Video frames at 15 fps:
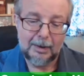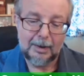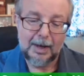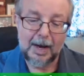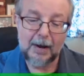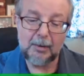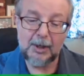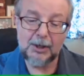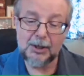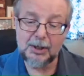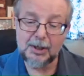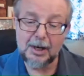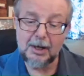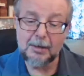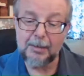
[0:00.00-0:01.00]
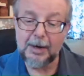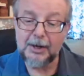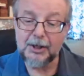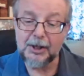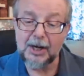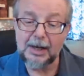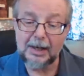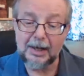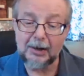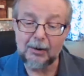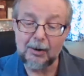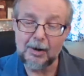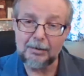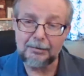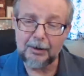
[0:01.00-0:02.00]
And we start by shaking
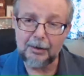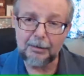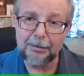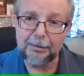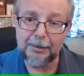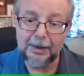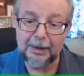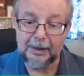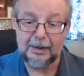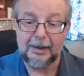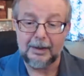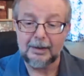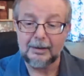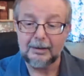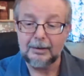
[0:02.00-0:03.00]
off our fear.